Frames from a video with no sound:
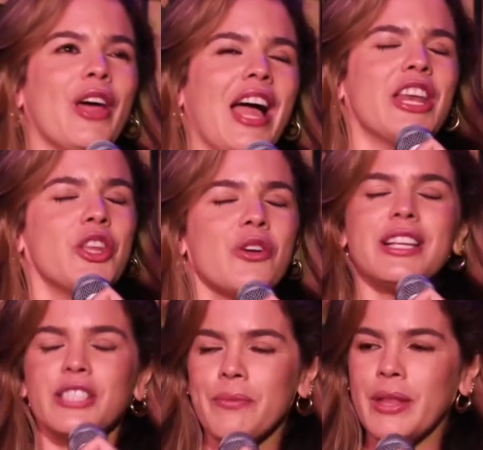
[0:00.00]
that
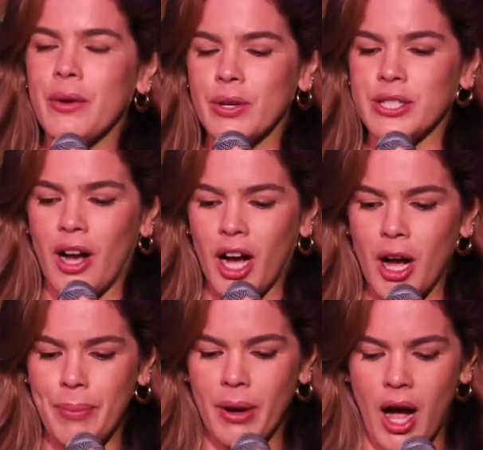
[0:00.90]
something was
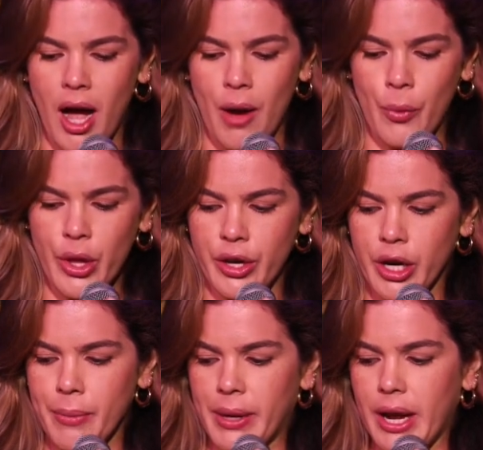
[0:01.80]
up with
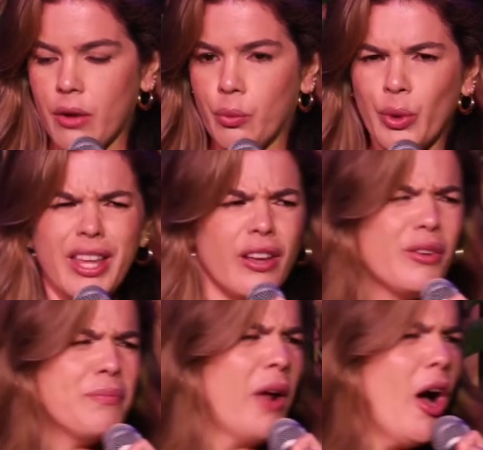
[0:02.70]
her, but I really
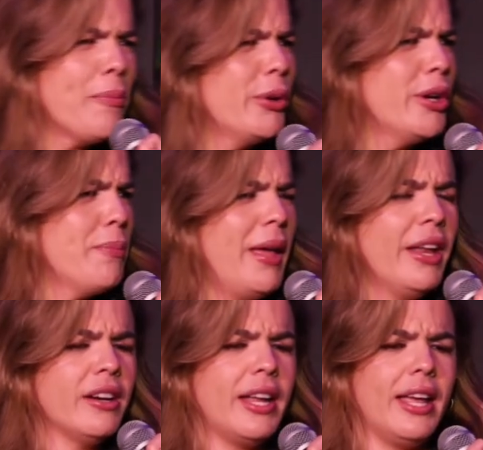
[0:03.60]
could not put a
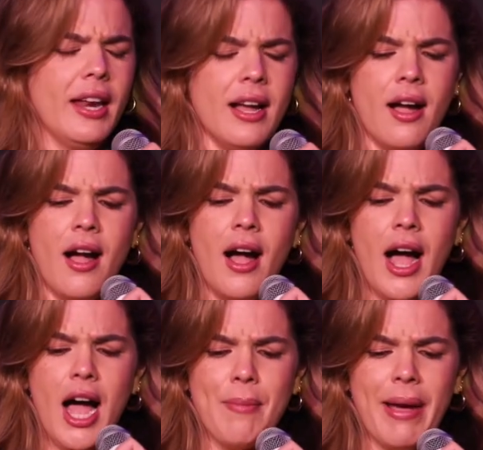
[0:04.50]
pin on it.
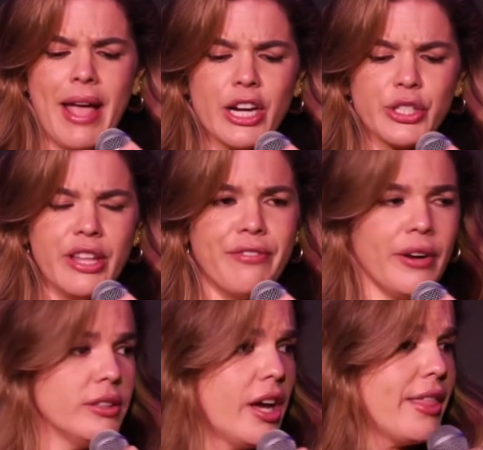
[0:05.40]
I actually
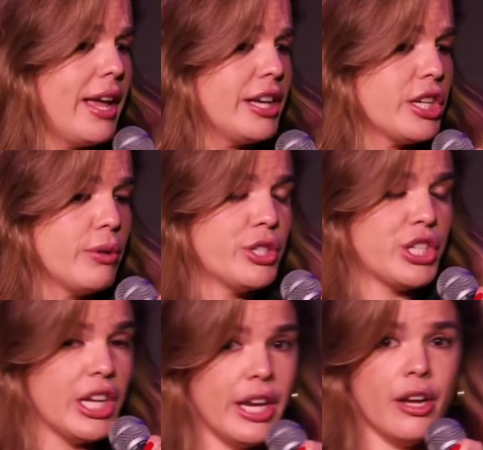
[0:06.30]
found out that she was
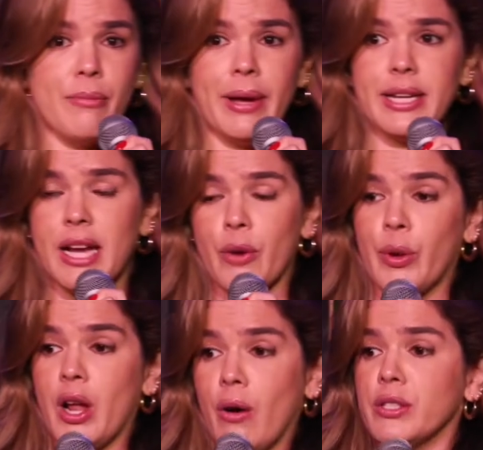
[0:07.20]
cheating on my dad
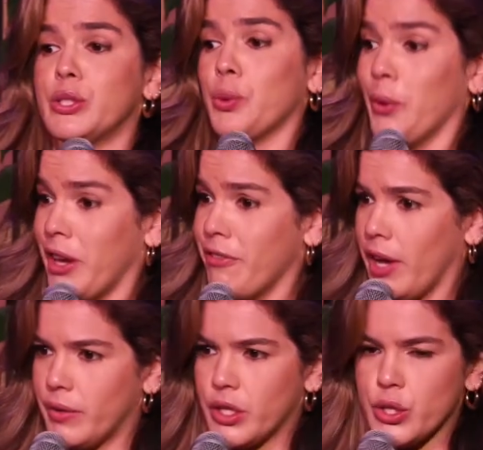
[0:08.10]
when I was
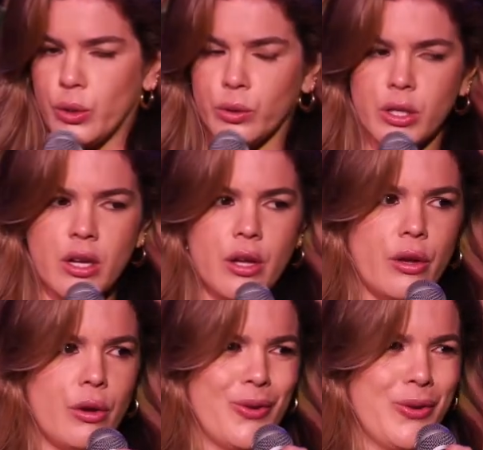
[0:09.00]
25 years old,
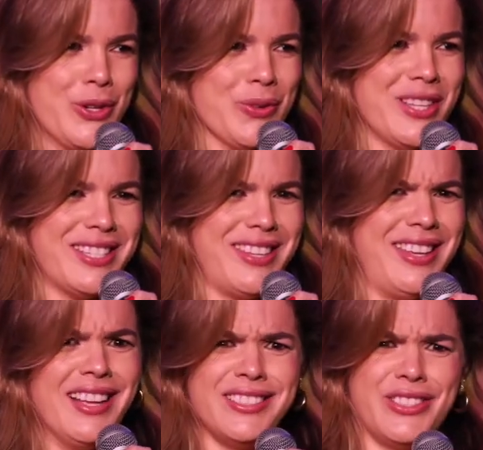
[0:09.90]
which was
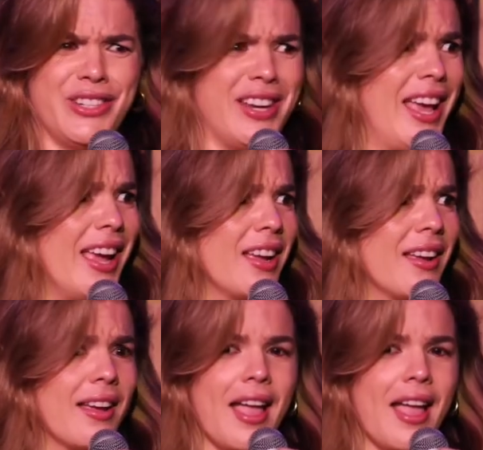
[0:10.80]
yesterday.